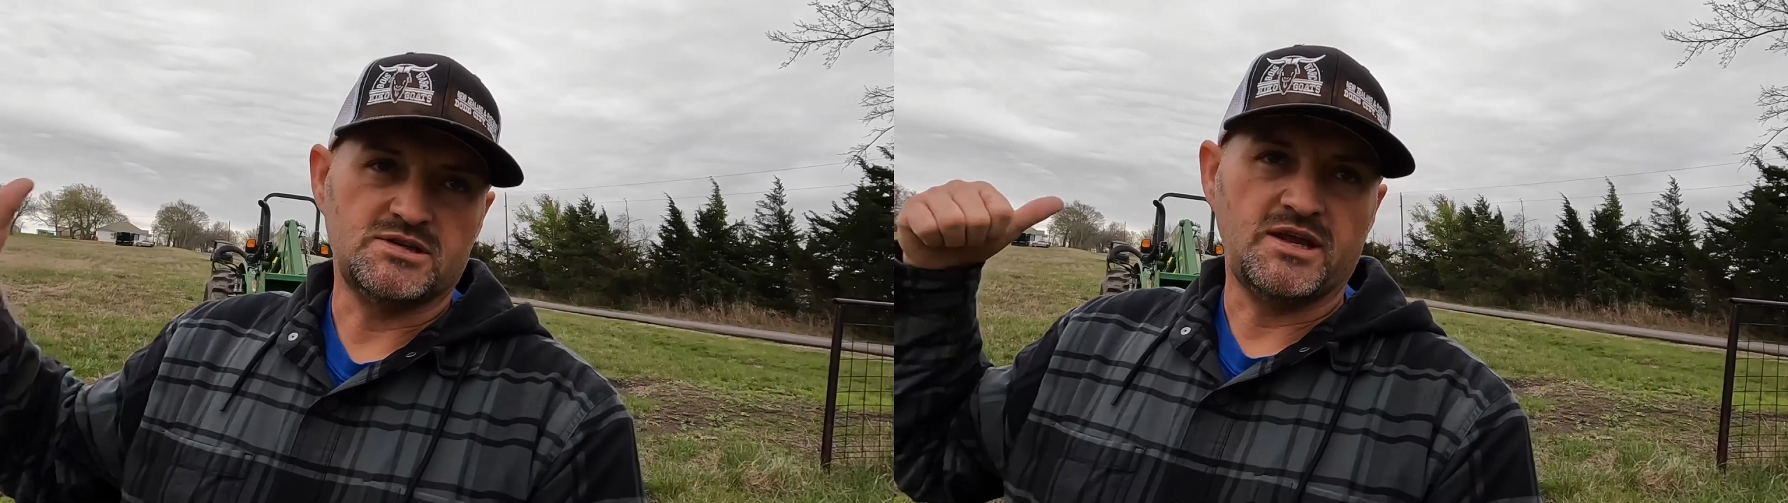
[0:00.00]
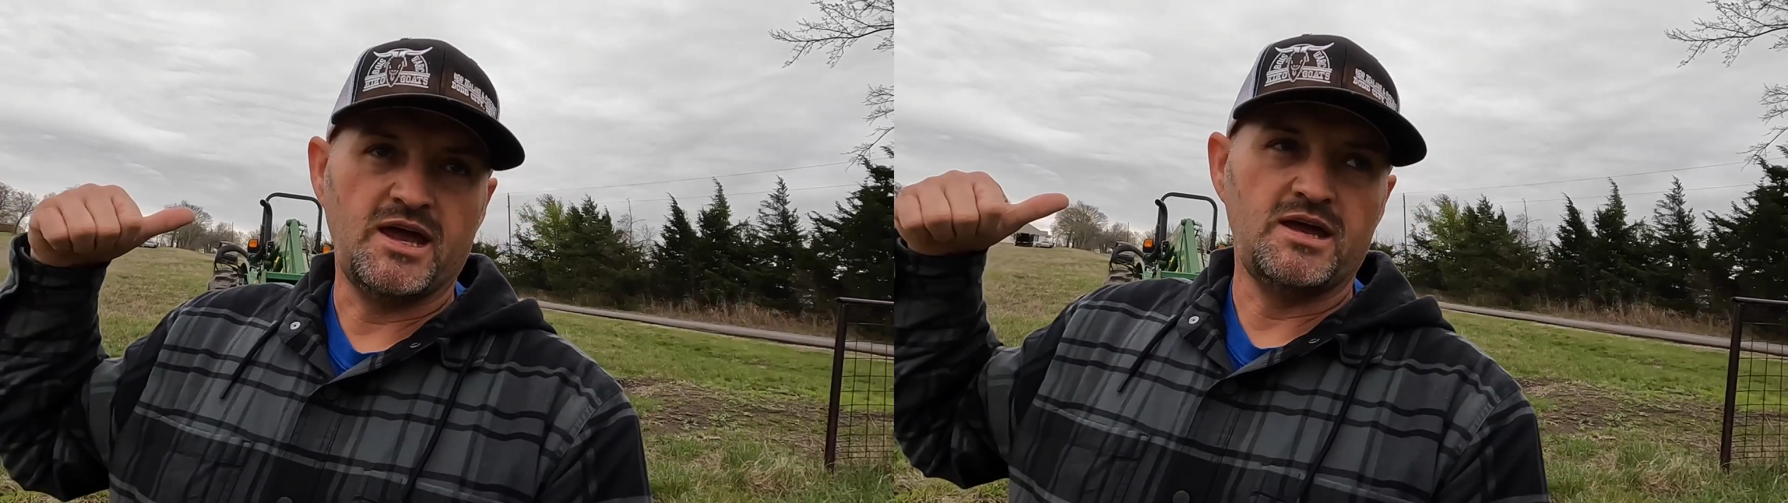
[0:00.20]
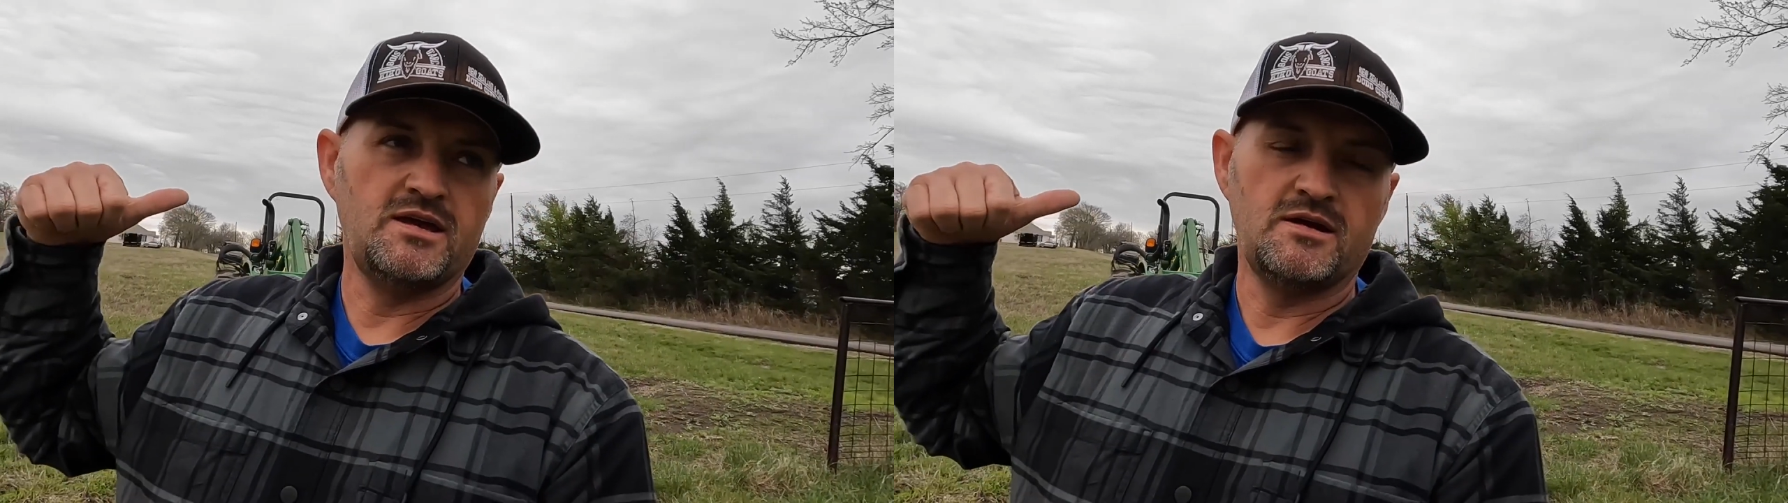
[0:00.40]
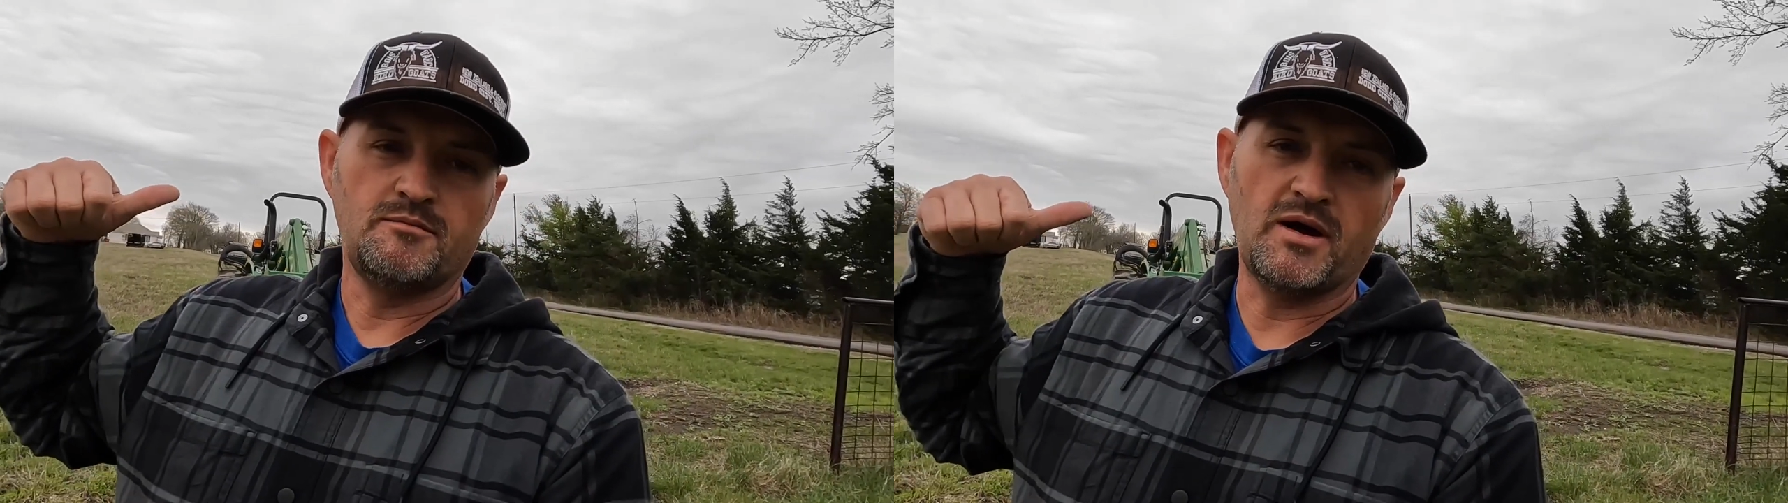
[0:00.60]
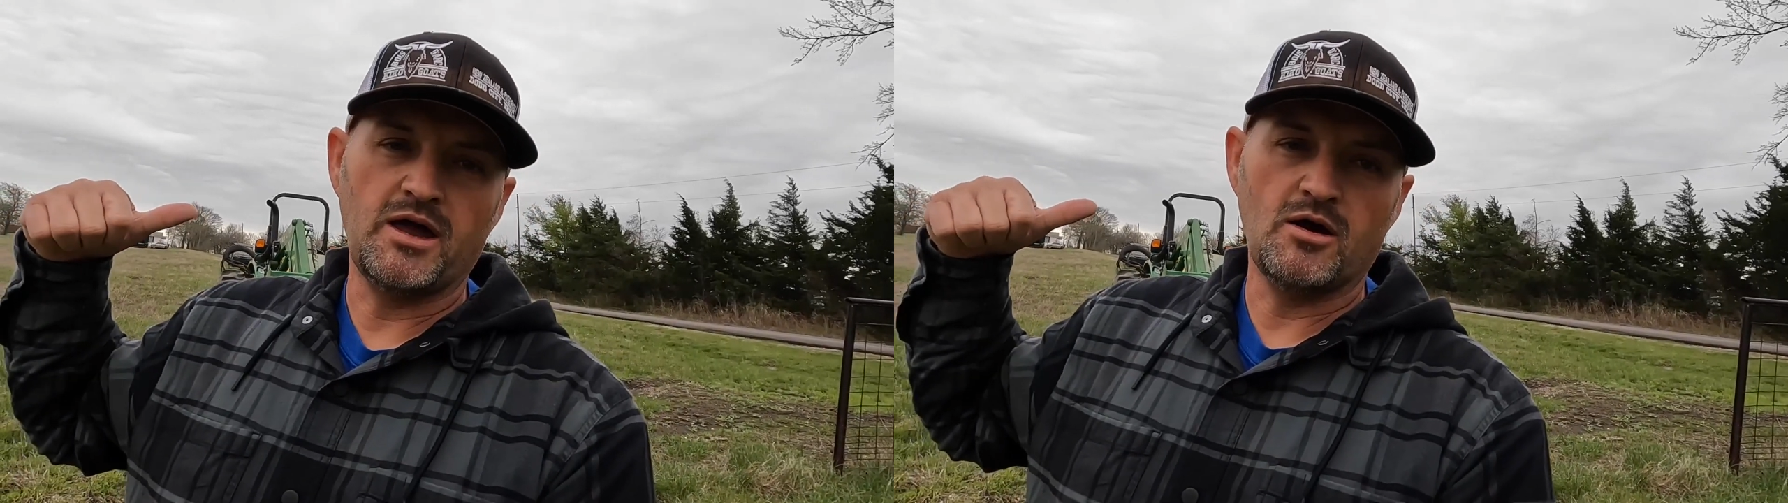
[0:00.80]
Today
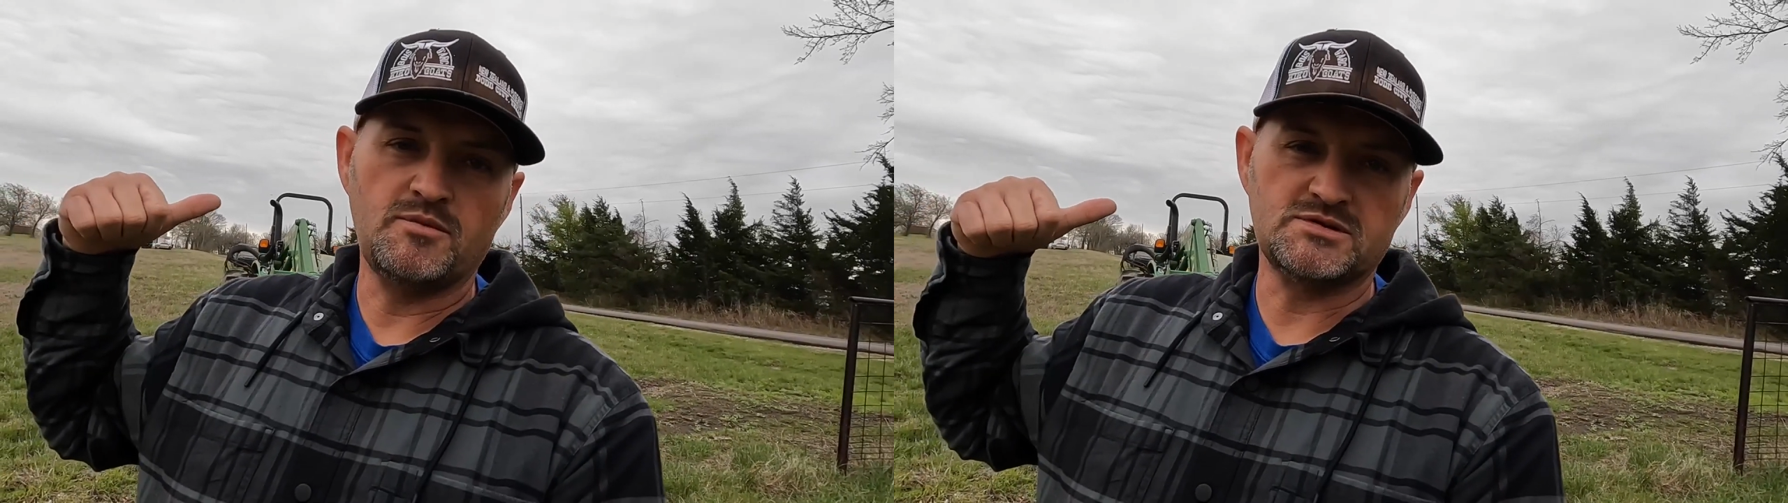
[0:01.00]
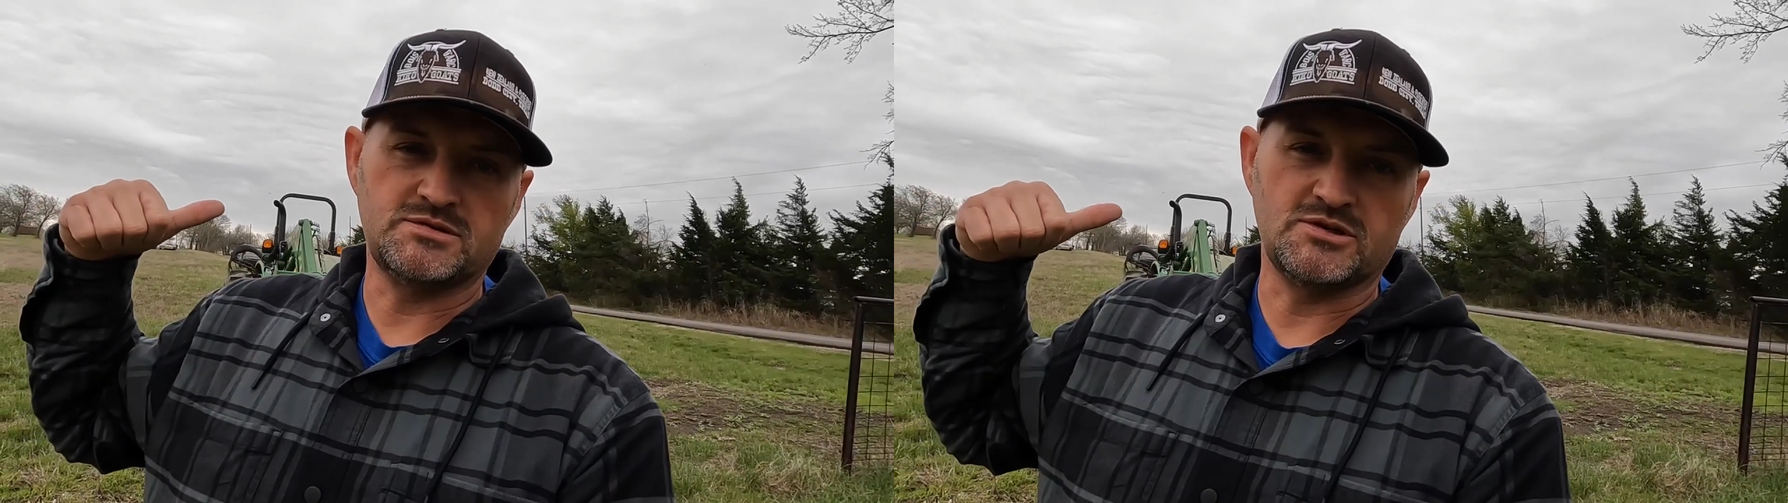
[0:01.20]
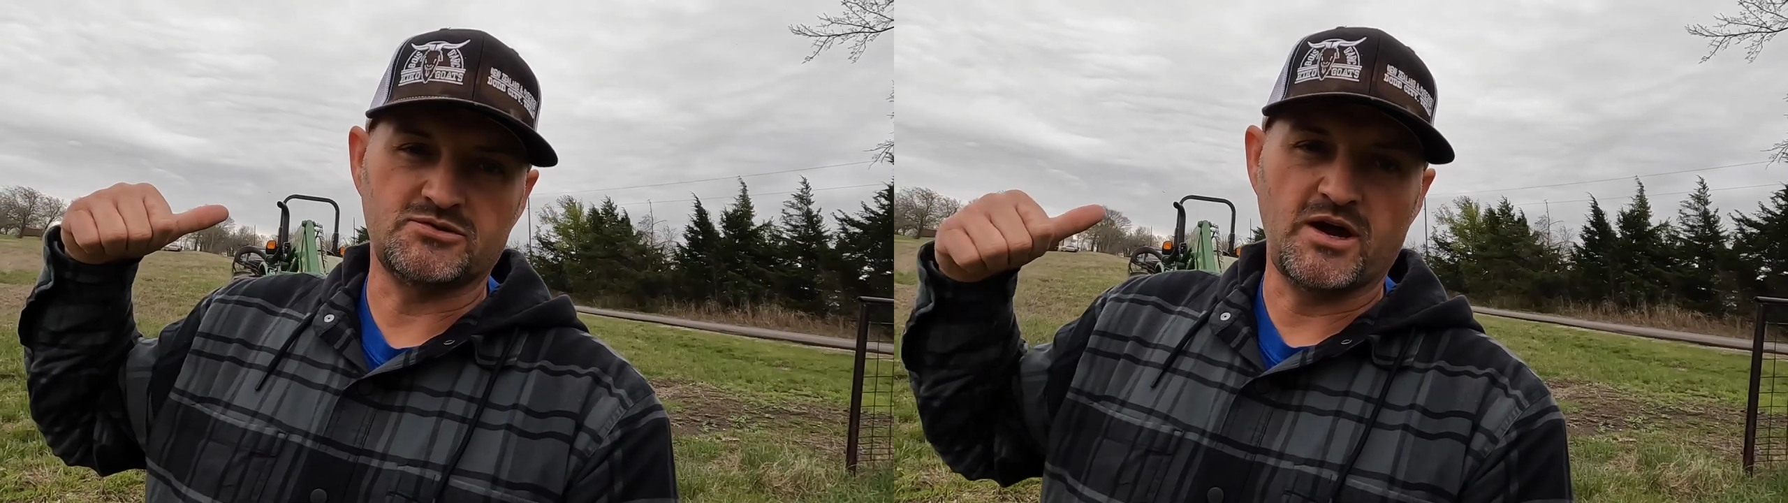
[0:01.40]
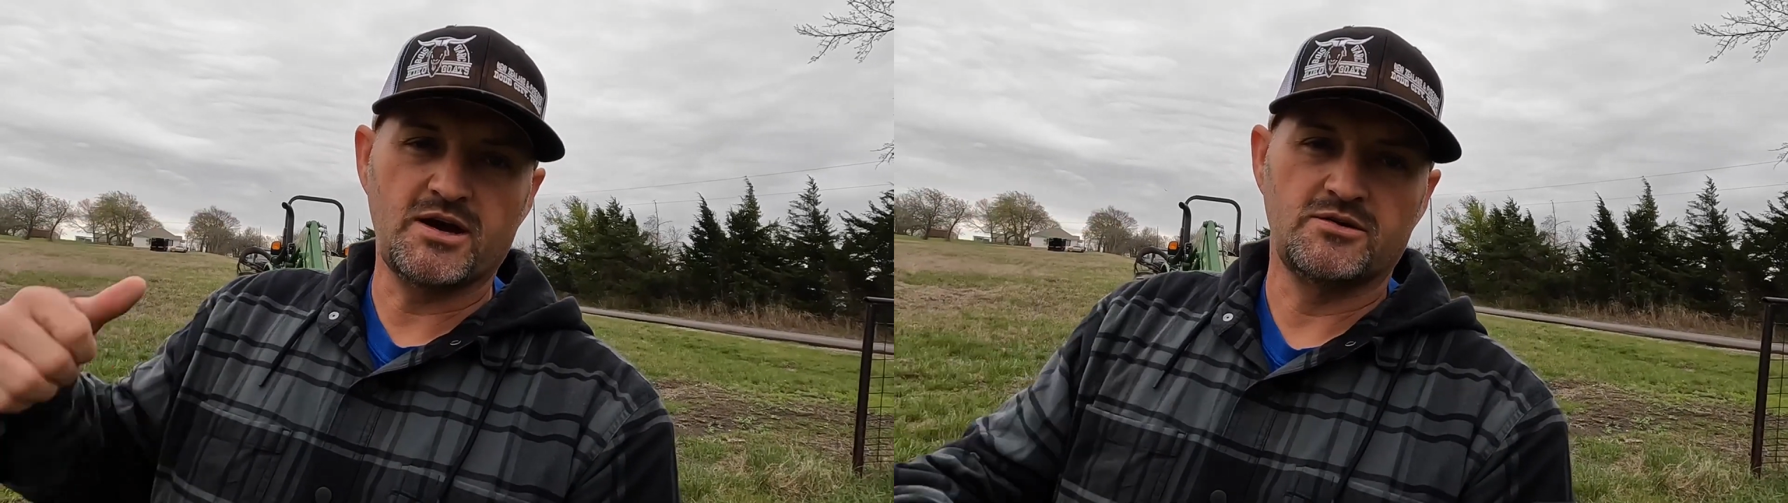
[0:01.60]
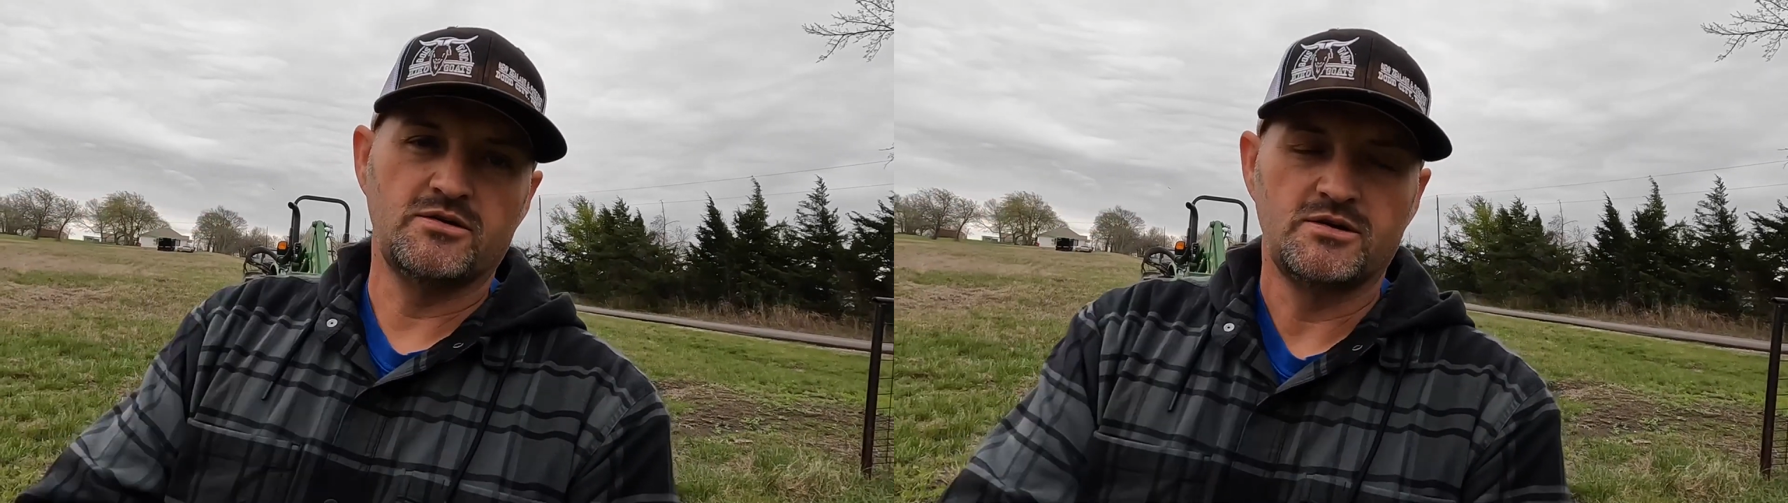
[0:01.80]
my help is the
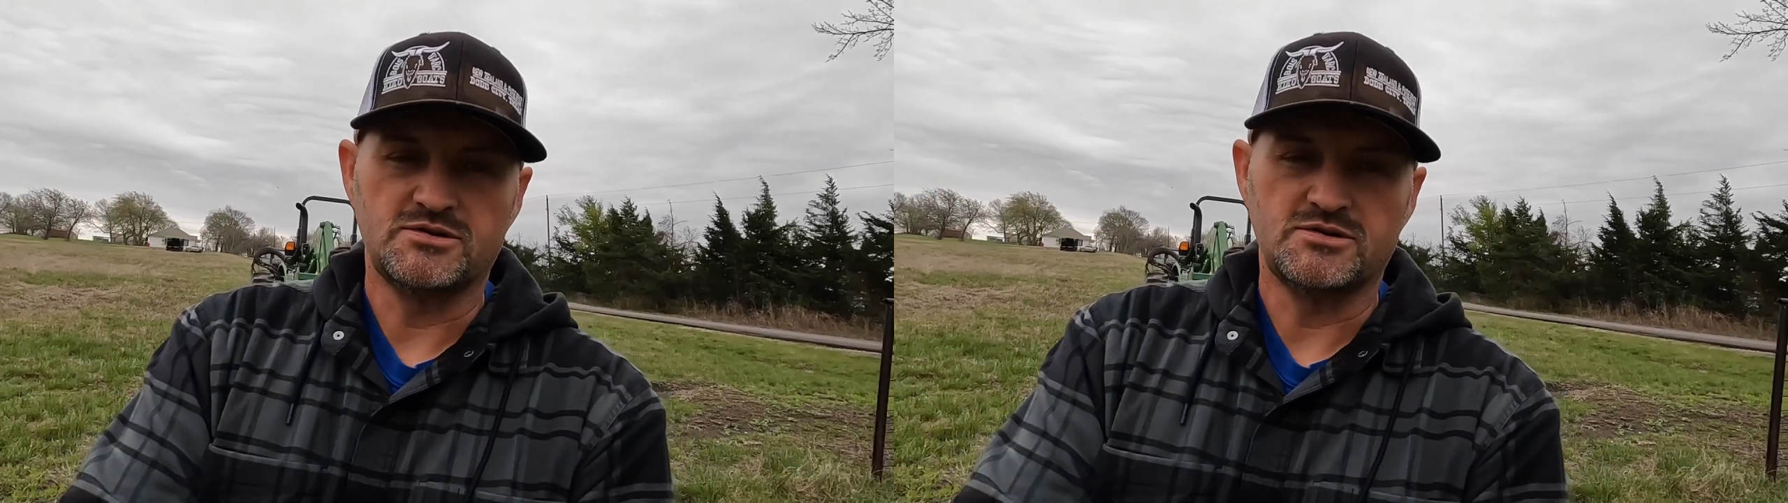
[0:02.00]
tractor.